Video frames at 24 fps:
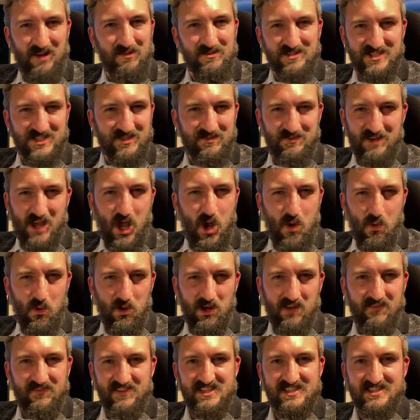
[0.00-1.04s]
do you know all
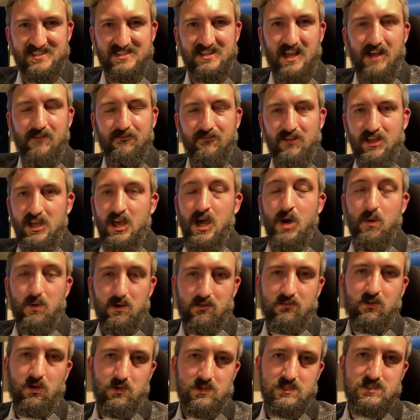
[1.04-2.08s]
of this stuff? Well, of
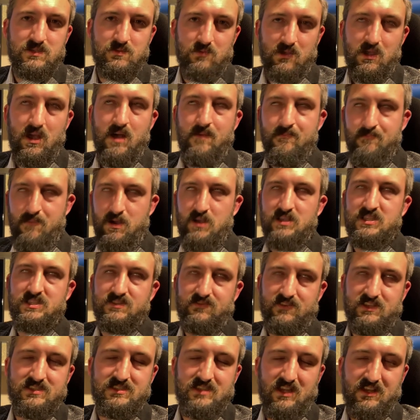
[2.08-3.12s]
course, most of
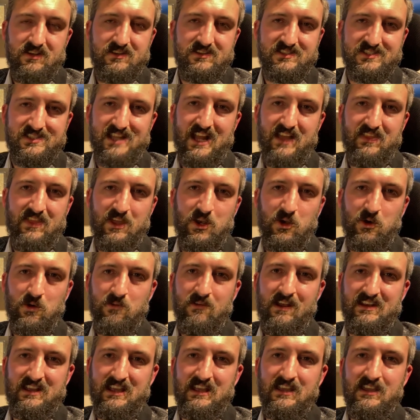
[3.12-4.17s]
us understand that
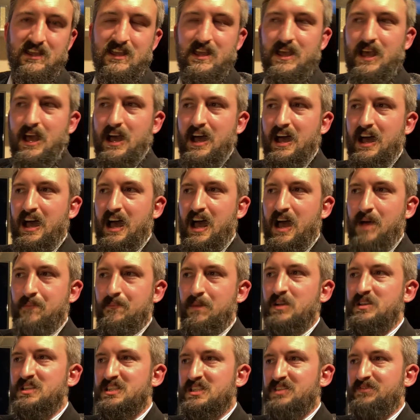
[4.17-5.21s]
already.
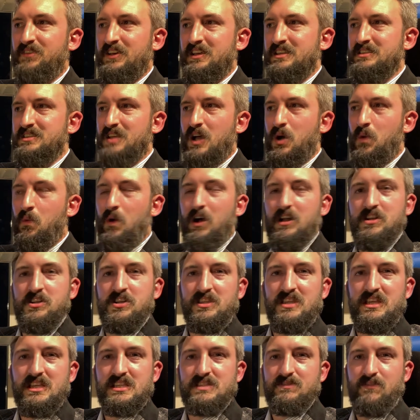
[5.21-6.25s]
Most of us are watching
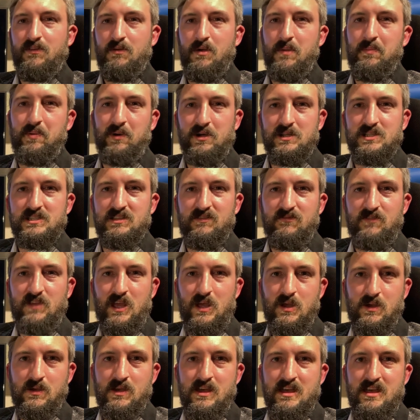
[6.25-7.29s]
this from a point of
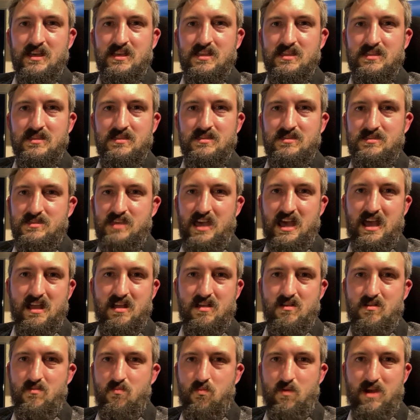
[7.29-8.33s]
view that
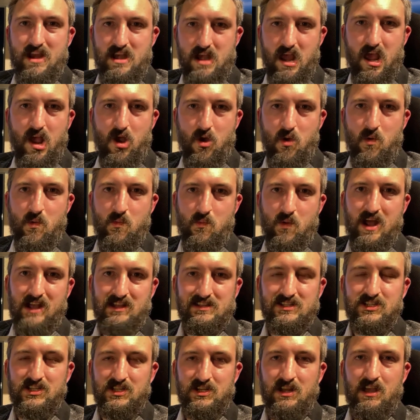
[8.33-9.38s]
we know why
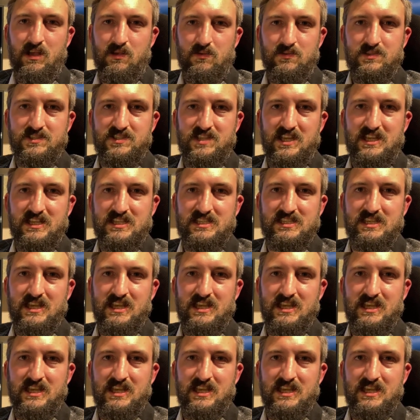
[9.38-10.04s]
she knows this,